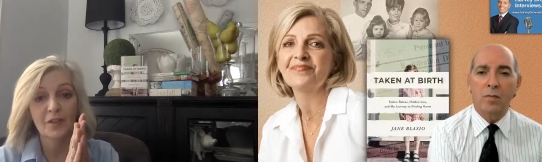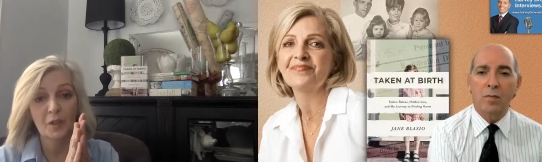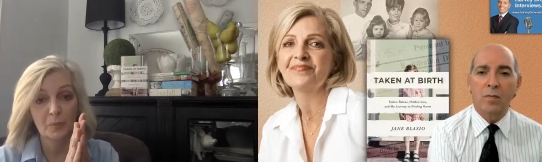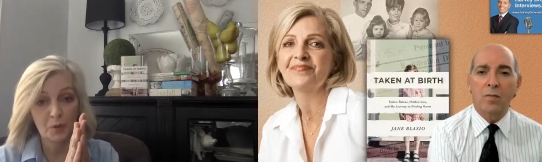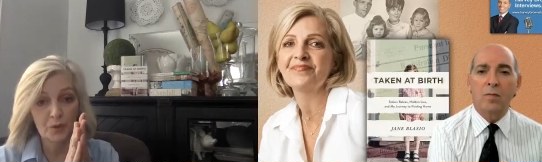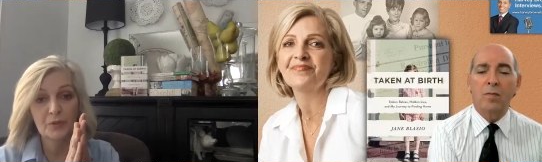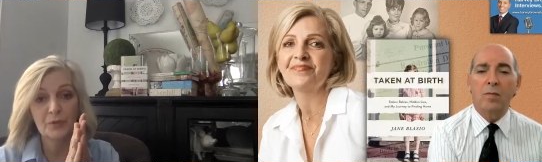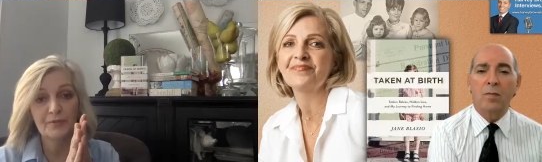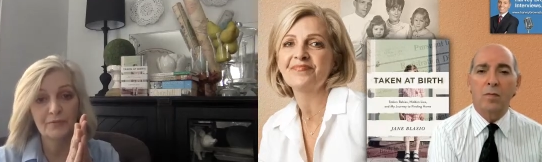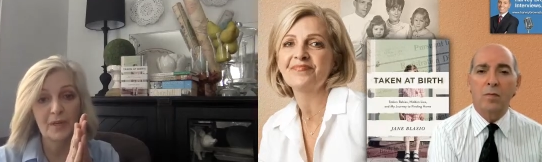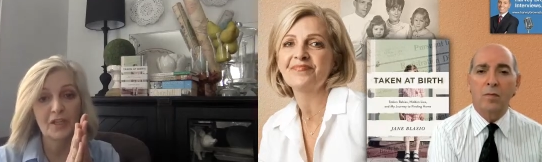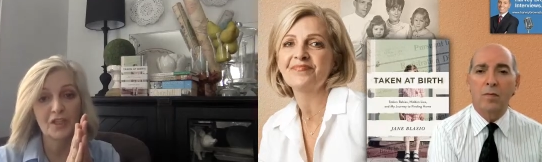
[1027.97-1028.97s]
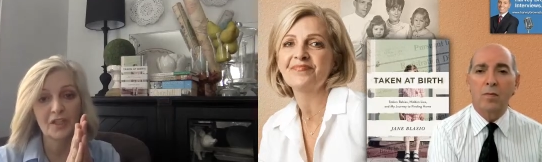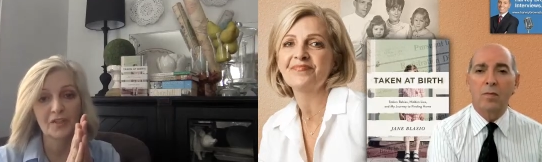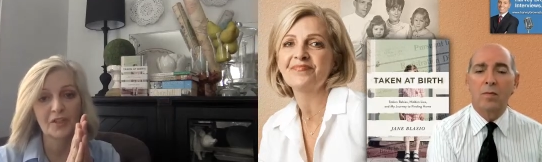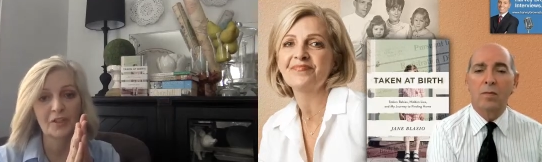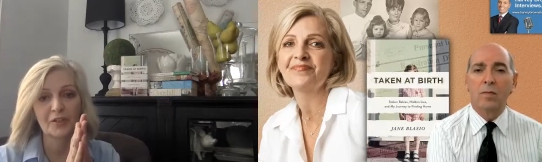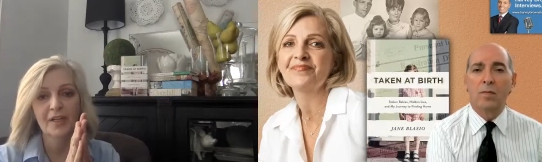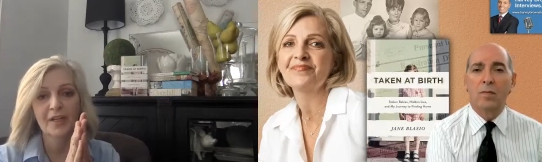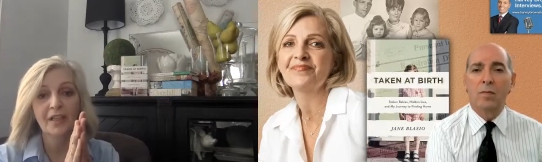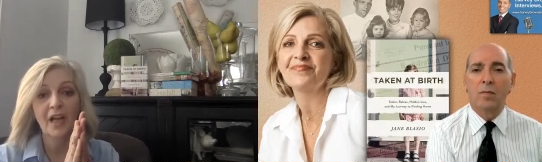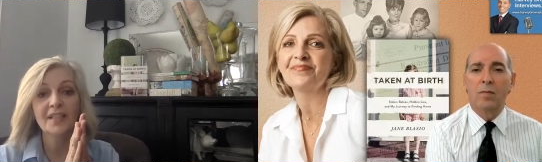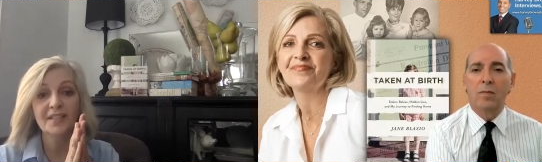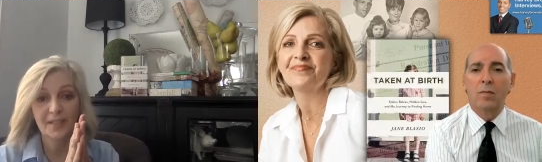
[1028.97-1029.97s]
Speaker 1: personal information, their
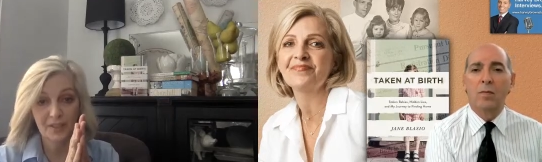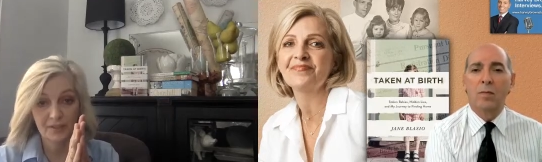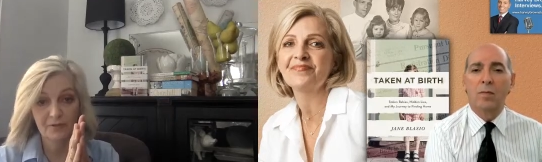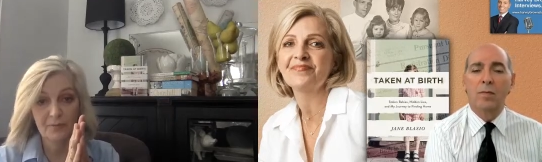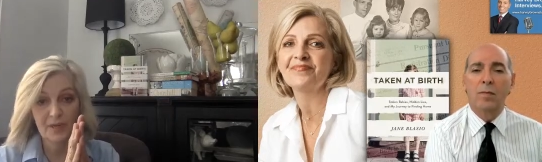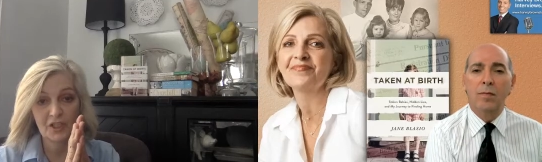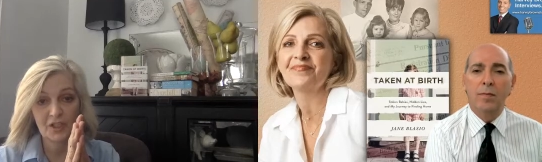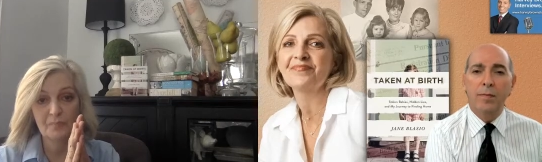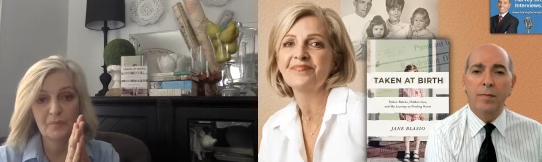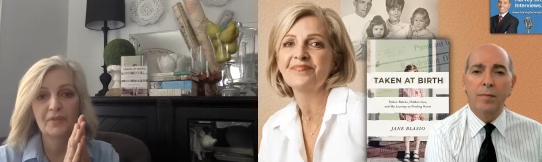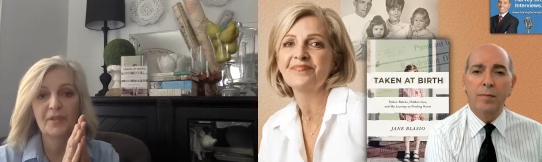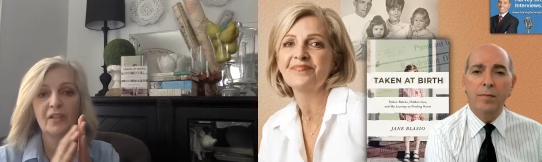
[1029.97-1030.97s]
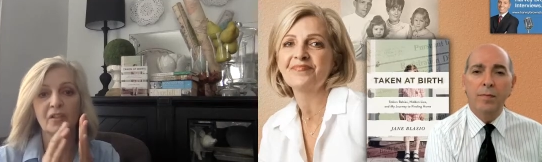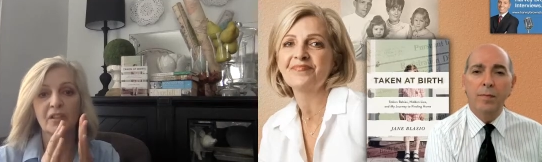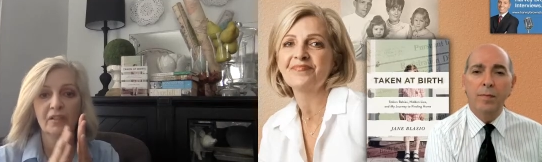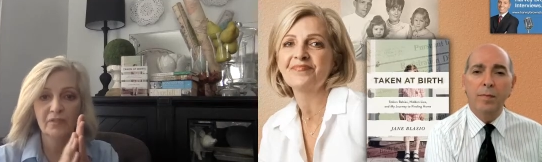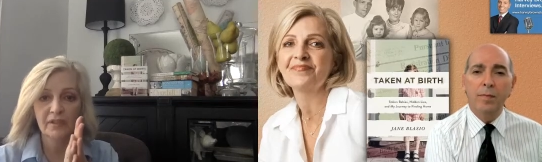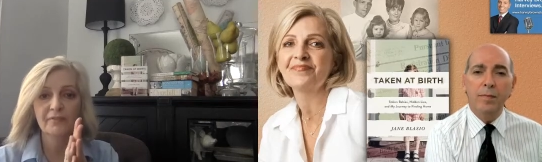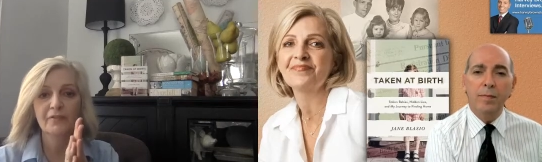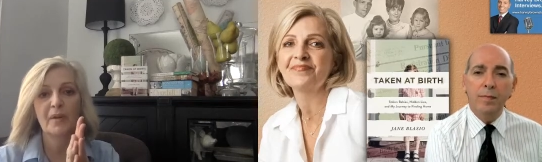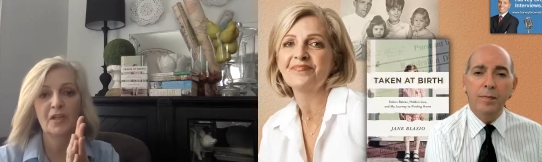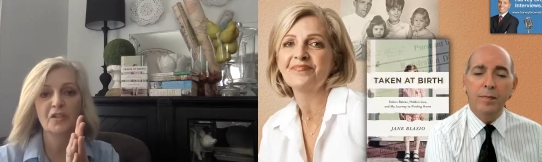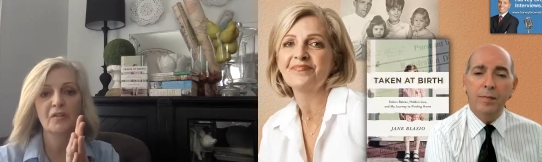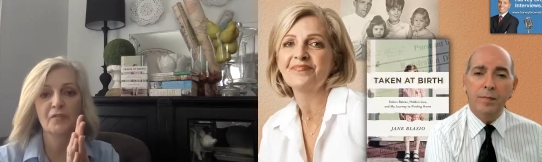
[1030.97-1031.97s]
contact information, but they could give the
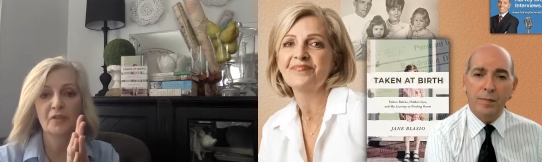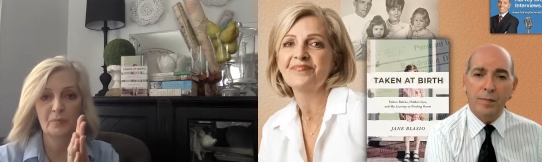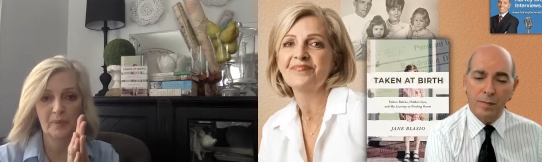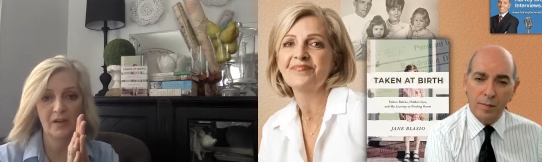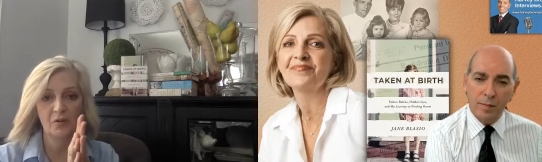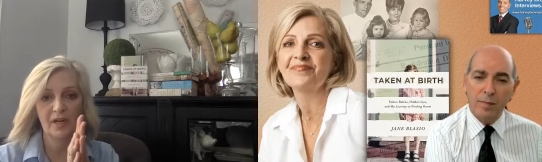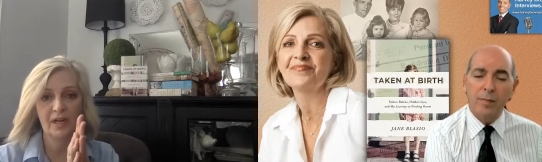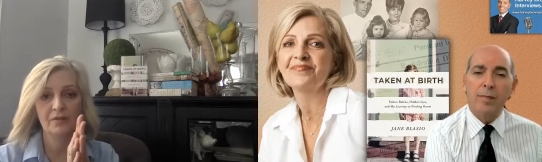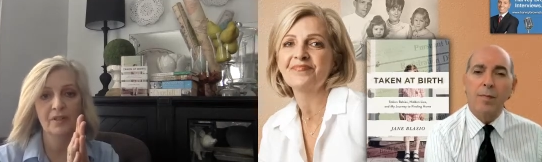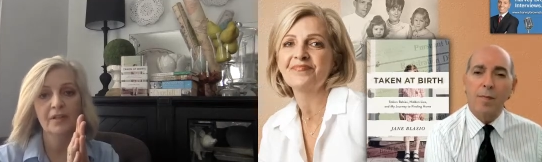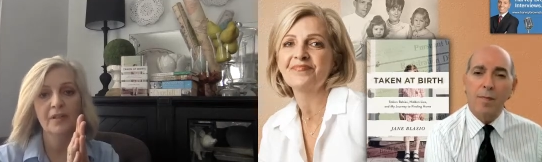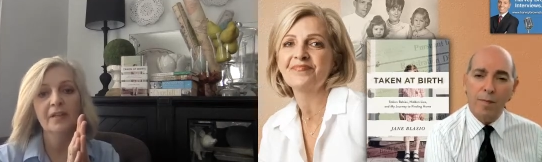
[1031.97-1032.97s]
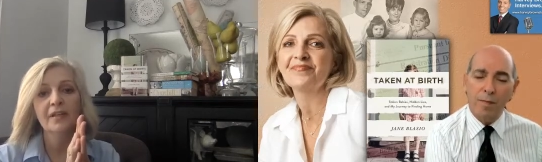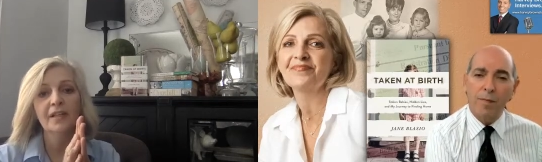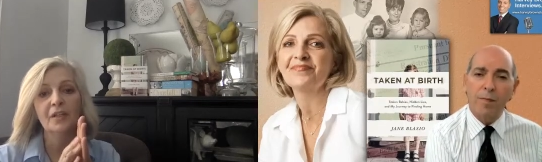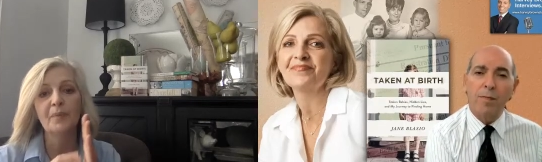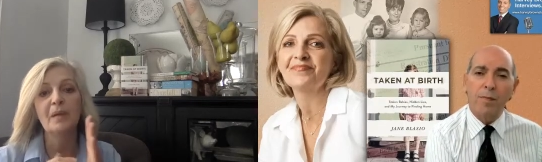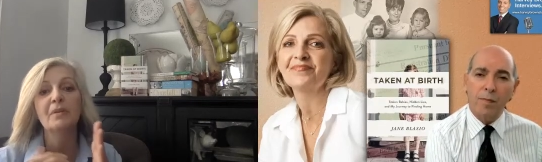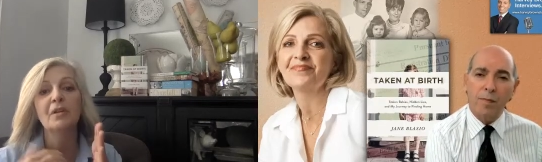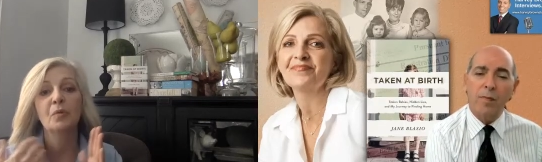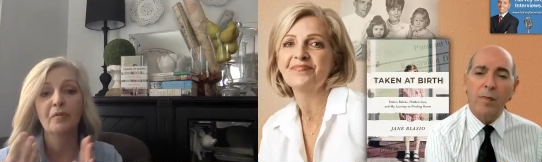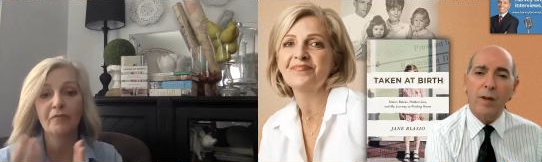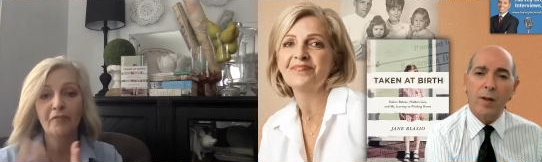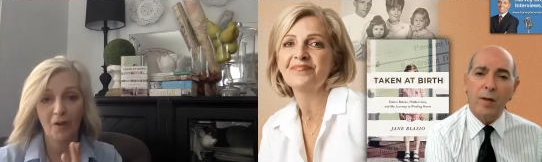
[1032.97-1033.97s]
information of their background and maybe who
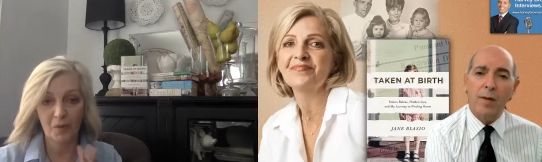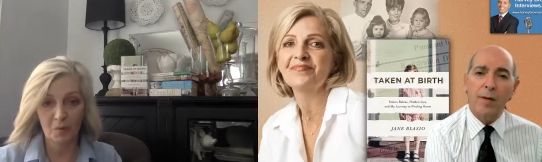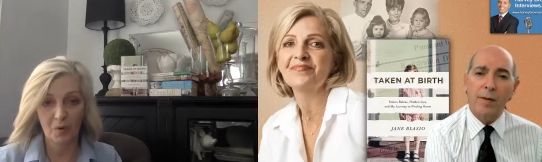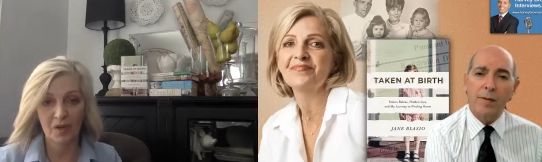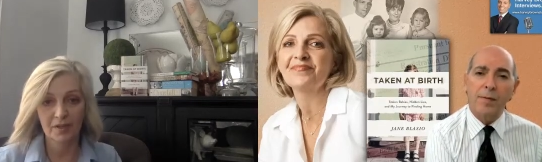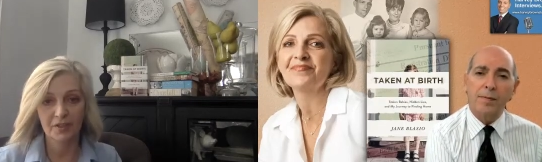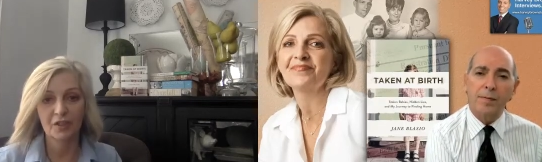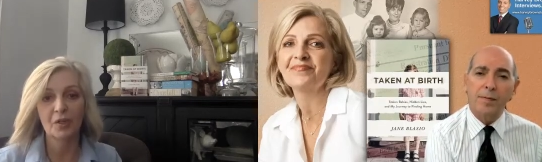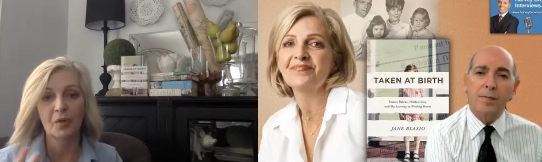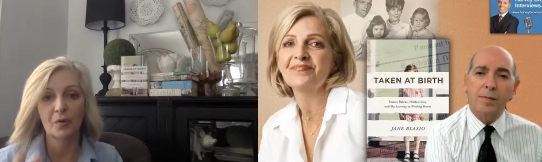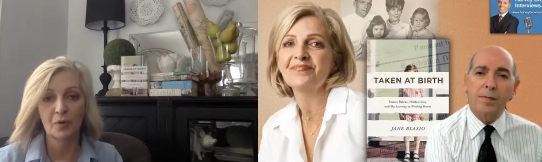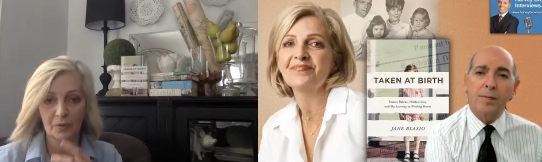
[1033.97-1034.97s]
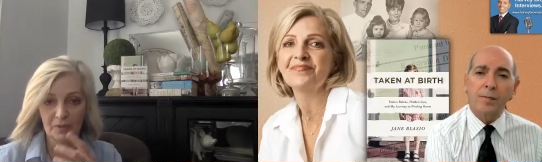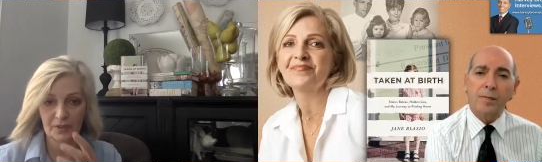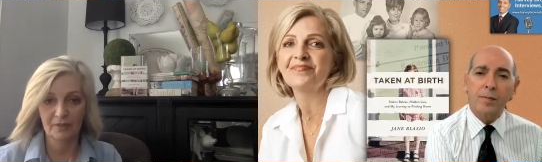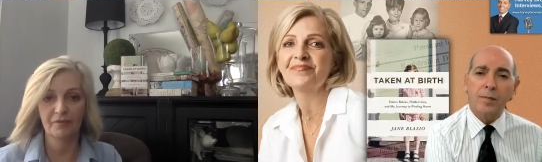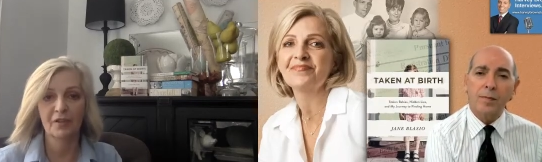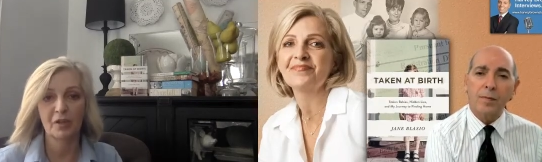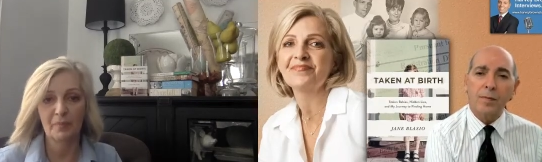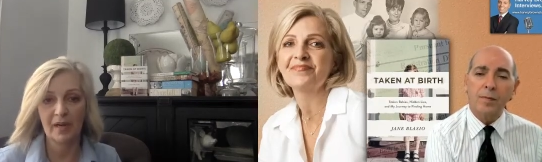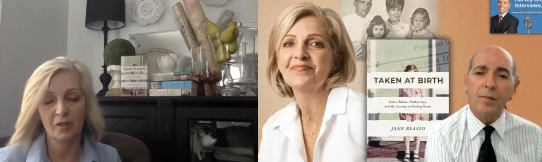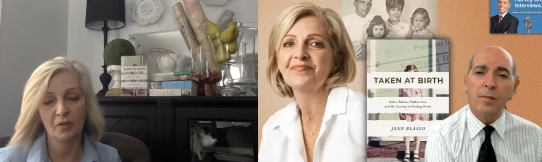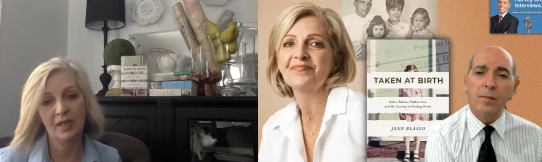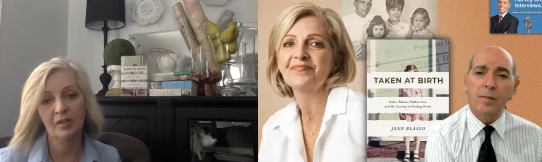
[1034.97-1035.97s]
the father was, you know, or give their
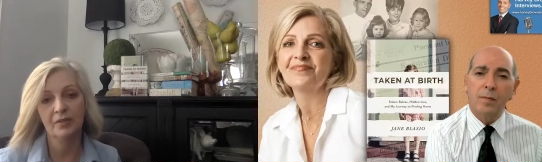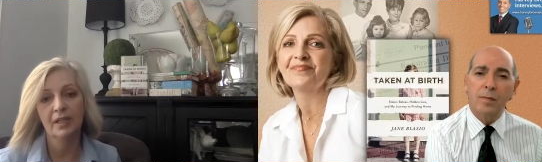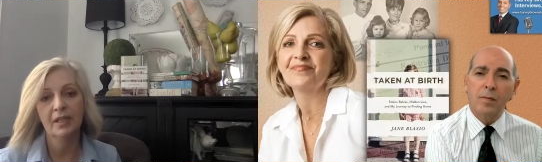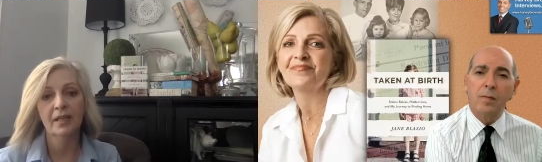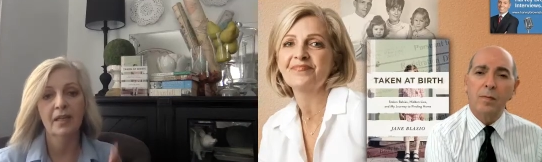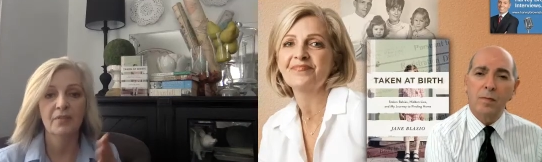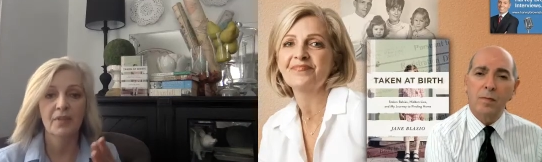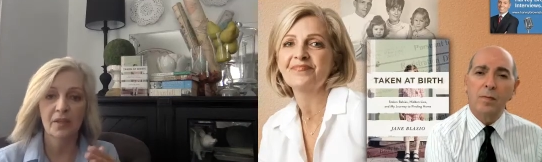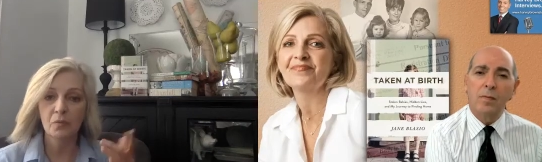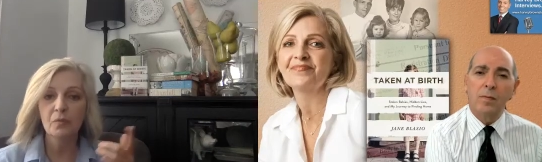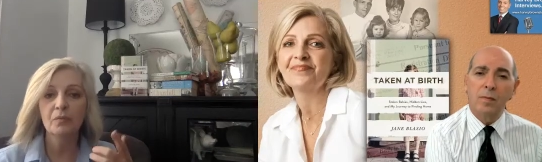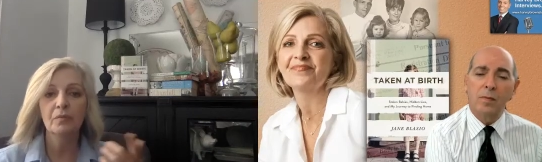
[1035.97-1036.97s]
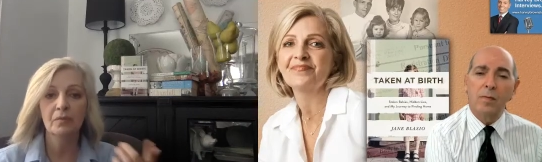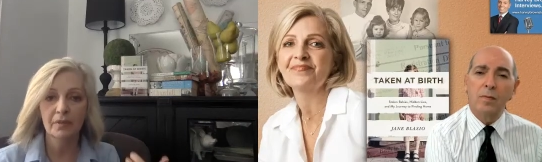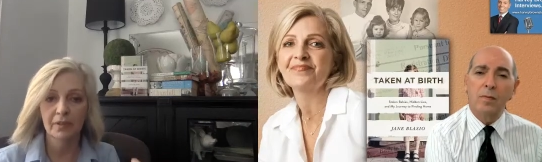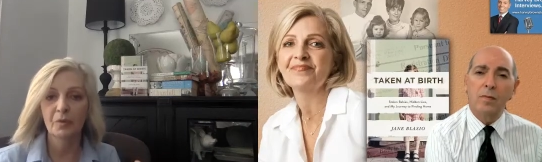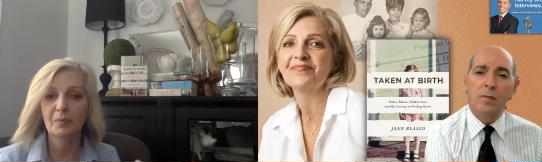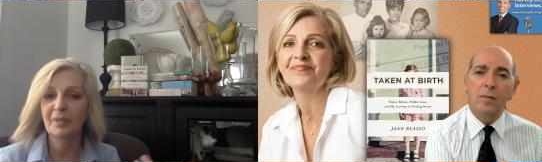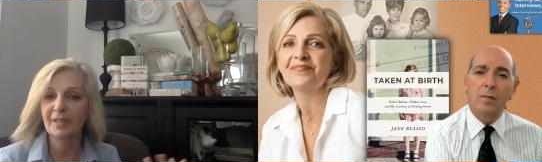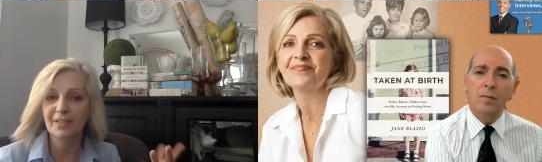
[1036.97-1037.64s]
background. And then it would be